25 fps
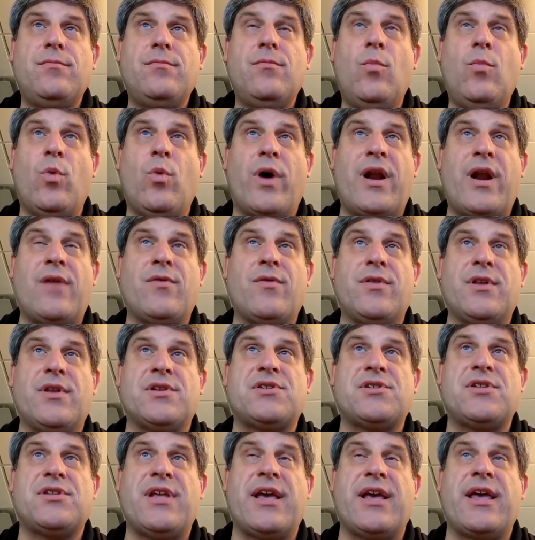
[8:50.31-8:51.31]
whatever
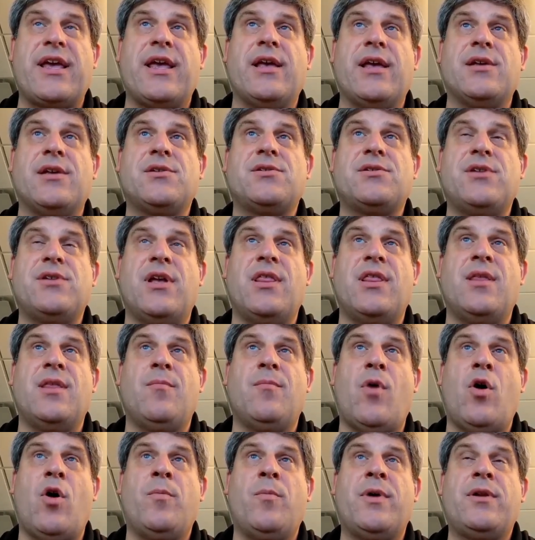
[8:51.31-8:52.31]
this thing is in the
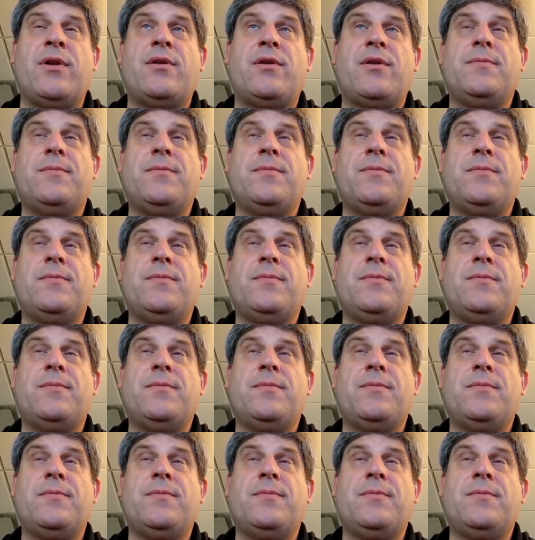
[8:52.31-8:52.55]
moment.